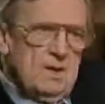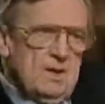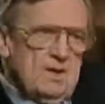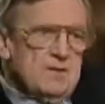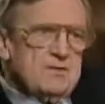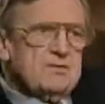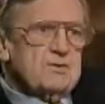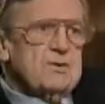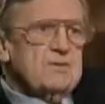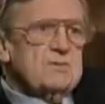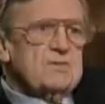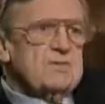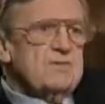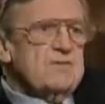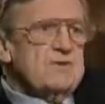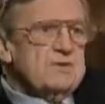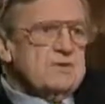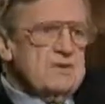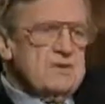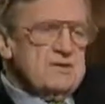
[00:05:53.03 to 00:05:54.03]
in terms of
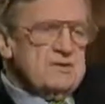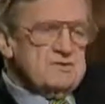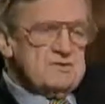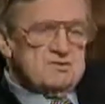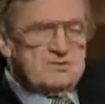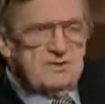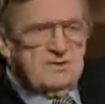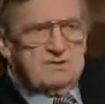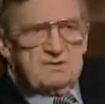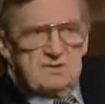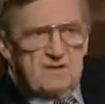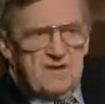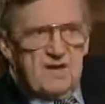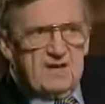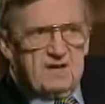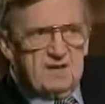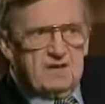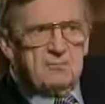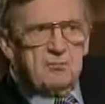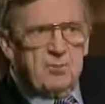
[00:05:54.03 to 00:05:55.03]
the dangers that
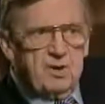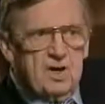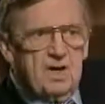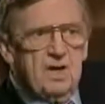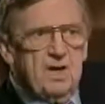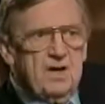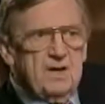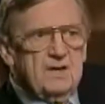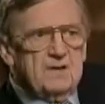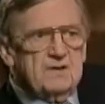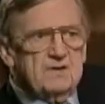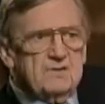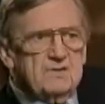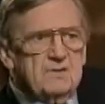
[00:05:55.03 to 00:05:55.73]
that implies.